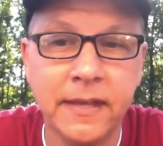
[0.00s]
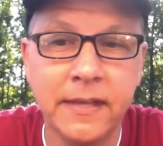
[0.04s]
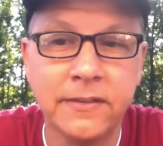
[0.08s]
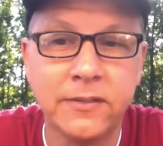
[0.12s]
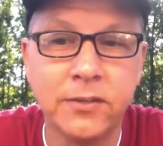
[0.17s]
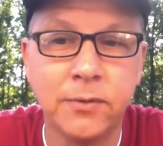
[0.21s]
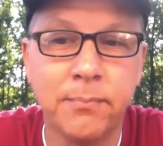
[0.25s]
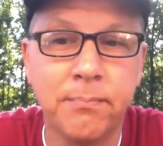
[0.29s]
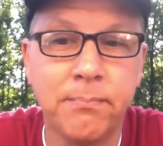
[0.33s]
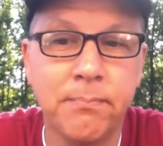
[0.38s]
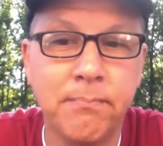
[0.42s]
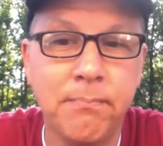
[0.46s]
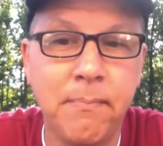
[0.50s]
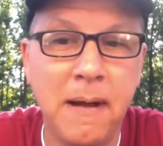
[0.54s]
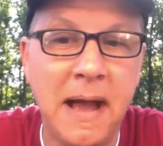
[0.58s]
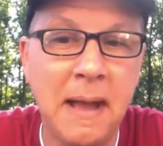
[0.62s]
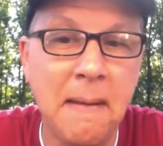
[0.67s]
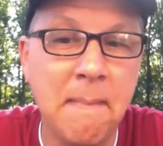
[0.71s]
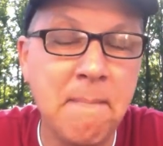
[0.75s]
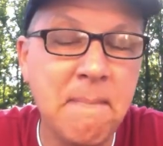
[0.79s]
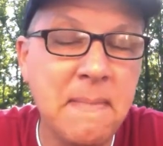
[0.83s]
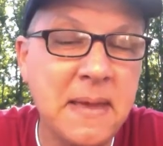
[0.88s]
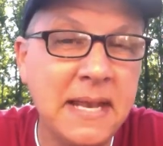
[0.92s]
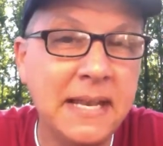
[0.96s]
So
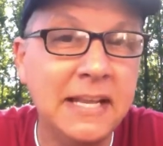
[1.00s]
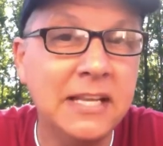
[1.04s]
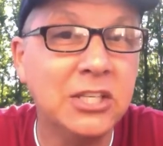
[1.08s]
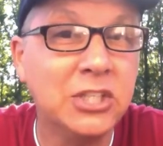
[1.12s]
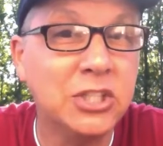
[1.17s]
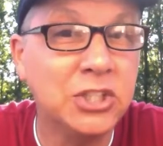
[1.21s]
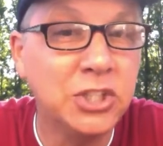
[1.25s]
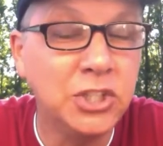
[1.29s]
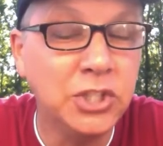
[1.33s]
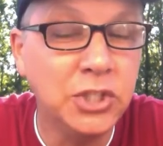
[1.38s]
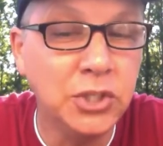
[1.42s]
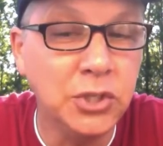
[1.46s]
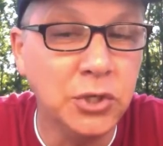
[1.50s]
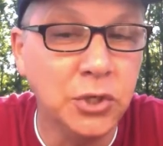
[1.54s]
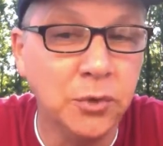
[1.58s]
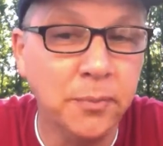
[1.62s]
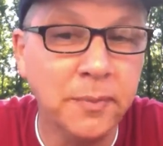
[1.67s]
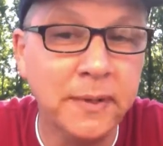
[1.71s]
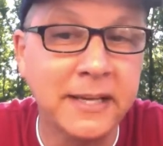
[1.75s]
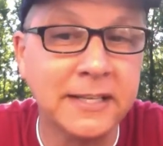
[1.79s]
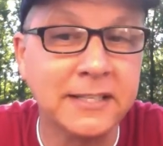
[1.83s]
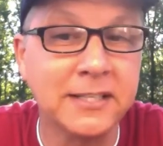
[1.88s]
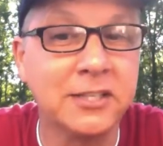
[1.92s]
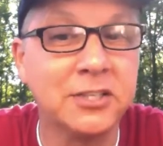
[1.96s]
by minute two,
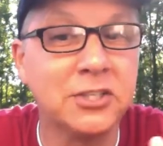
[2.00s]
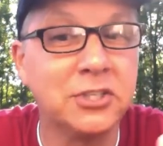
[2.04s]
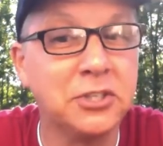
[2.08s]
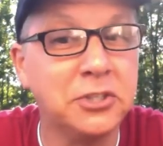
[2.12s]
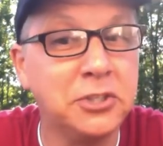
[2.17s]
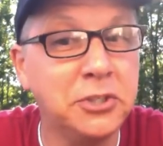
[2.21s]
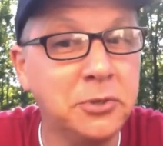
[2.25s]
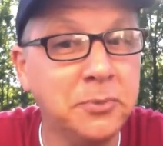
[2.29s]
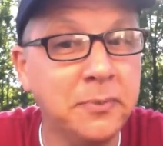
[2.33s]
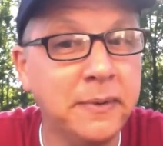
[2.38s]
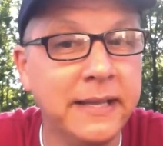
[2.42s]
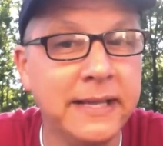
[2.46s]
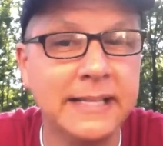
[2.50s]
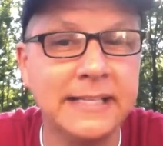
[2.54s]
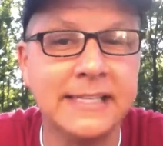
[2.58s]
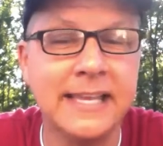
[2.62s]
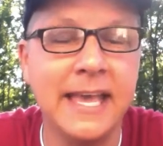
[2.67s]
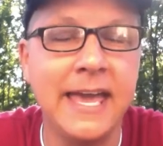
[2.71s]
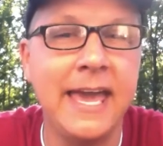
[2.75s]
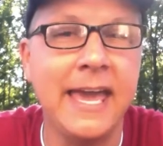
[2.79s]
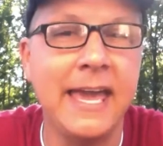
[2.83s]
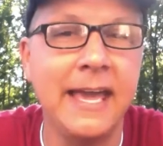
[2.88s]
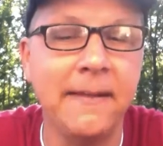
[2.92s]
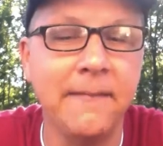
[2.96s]
because it's two minutes
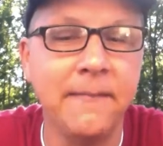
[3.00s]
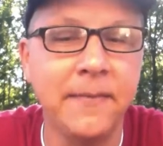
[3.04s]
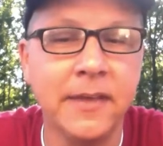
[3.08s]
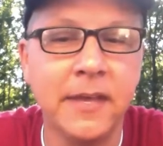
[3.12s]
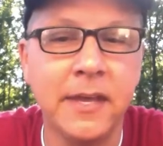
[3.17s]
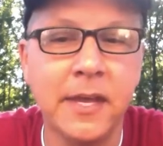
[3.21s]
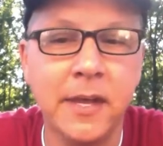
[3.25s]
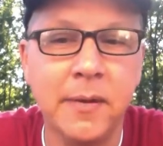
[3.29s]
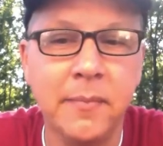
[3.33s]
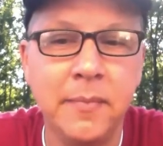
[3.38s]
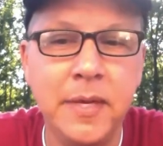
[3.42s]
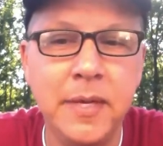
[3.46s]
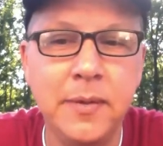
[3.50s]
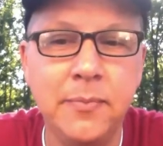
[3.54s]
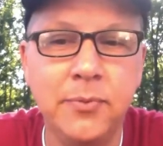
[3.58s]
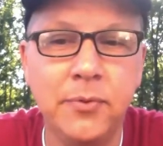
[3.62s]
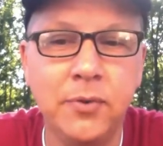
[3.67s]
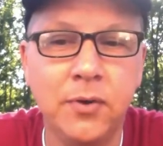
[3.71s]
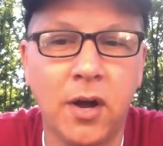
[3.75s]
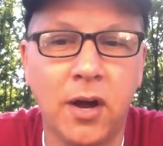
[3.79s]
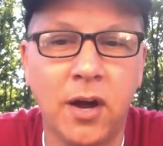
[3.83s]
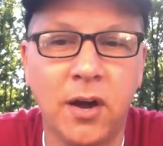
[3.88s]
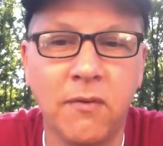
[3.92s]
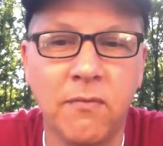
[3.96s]
hate,
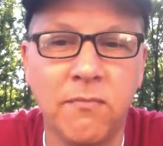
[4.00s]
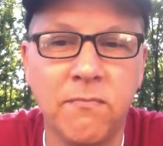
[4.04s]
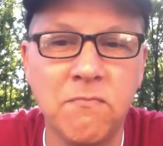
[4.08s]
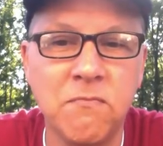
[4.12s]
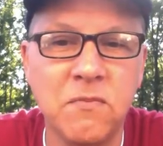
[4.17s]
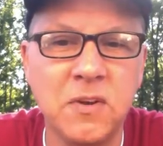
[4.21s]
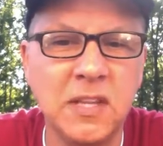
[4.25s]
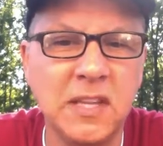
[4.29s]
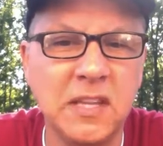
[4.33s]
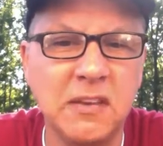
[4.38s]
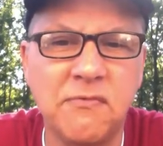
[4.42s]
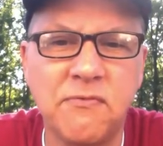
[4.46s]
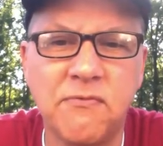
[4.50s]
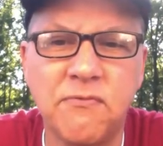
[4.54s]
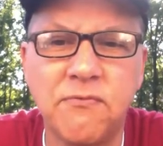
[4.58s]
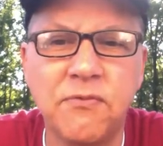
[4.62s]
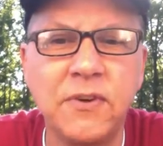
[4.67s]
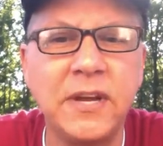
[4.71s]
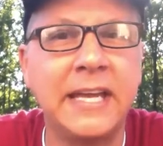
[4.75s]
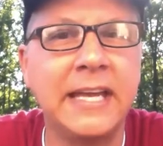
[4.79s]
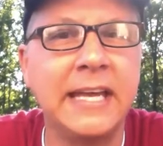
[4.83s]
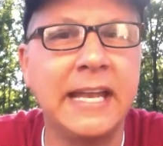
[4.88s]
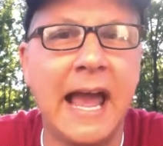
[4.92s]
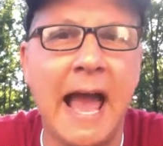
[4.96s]
people are really
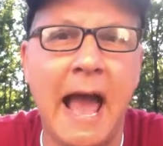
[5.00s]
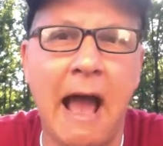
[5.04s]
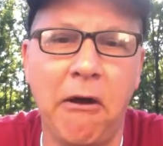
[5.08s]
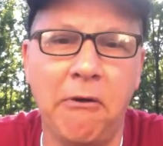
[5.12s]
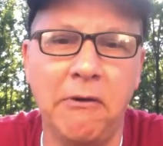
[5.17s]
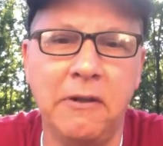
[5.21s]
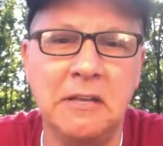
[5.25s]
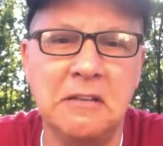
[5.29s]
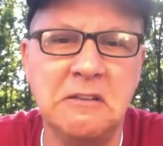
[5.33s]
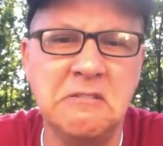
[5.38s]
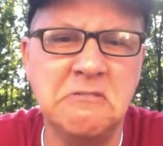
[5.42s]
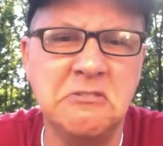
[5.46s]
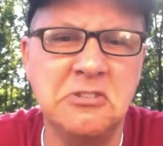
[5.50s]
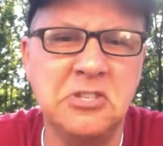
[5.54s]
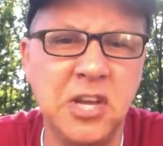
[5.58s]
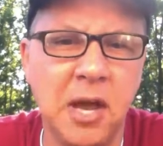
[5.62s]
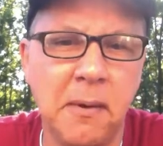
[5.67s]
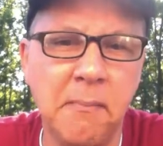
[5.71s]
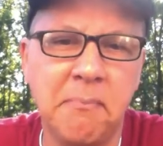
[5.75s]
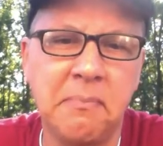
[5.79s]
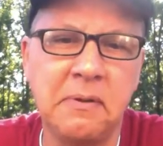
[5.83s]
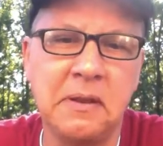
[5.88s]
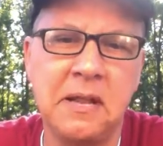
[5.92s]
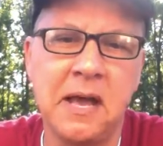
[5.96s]
freaking out and
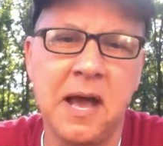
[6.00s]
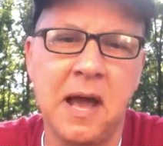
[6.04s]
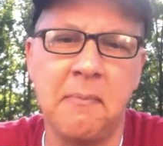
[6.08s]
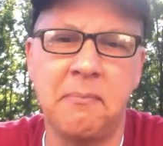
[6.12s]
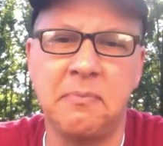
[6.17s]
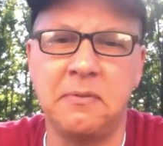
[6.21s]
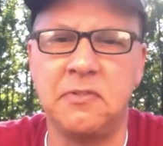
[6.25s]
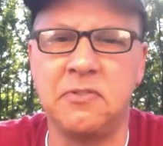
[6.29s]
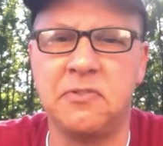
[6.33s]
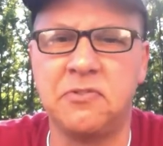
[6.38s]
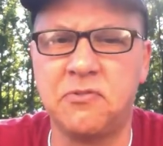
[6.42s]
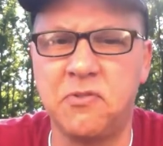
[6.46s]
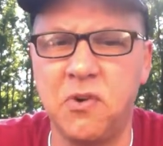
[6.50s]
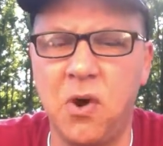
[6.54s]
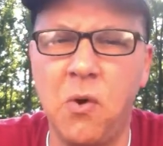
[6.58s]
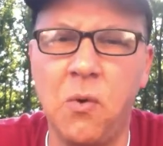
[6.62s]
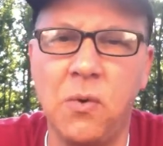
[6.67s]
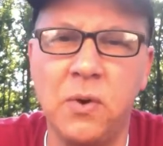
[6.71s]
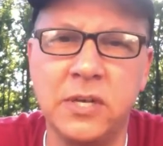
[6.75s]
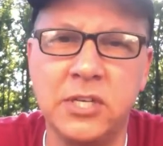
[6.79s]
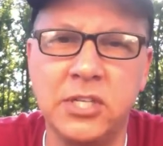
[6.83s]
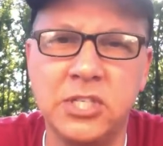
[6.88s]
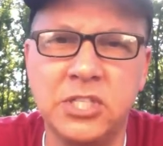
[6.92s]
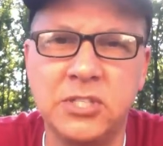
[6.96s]
jumping up and
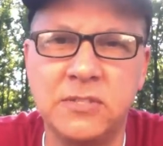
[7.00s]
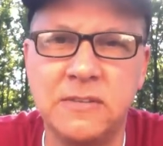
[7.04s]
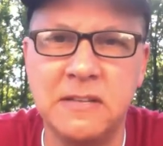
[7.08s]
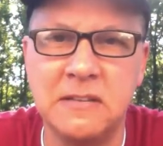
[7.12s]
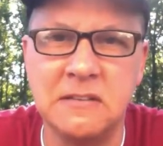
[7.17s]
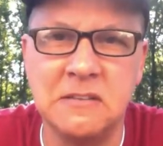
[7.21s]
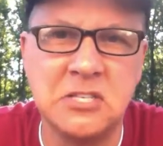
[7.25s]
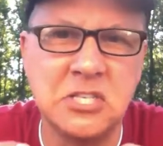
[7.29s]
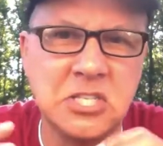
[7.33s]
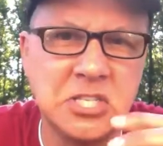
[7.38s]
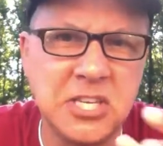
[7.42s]
throwing, sh- and